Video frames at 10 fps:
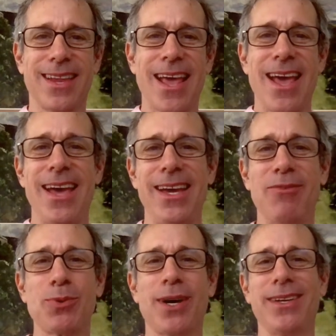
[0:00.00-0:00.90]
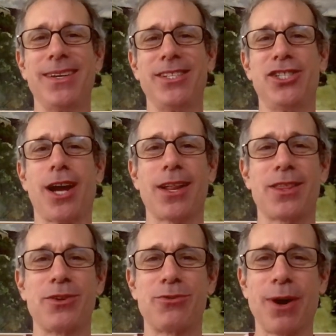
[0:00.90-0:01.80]
Hey everyone, Jonathan
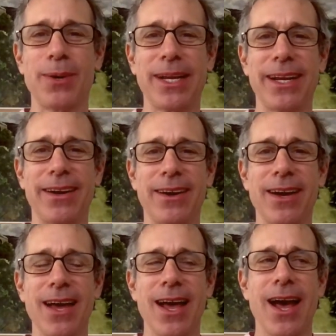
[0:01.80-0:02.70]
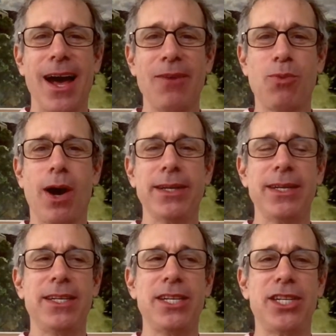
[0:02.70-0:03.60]
Trowan here. I've
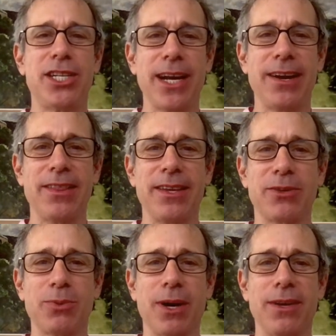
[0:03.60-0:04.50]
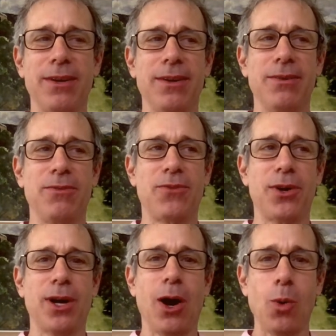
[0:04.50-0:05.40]
wanted to share this one
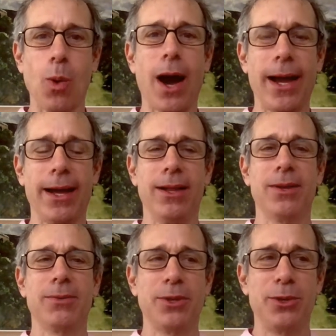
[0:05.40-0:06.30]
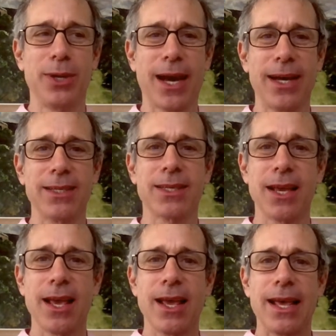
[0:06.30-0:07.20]
for a while with you guys.
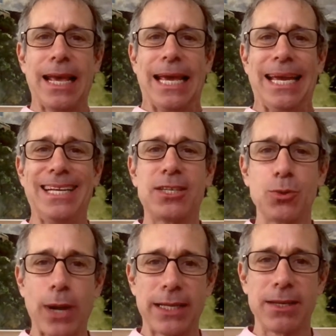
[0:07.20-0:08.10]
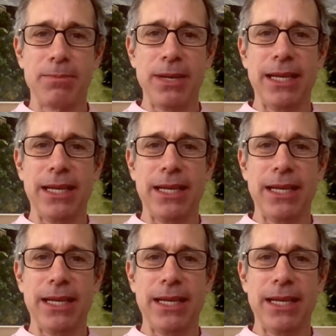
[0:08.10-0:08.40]
It's a recipe.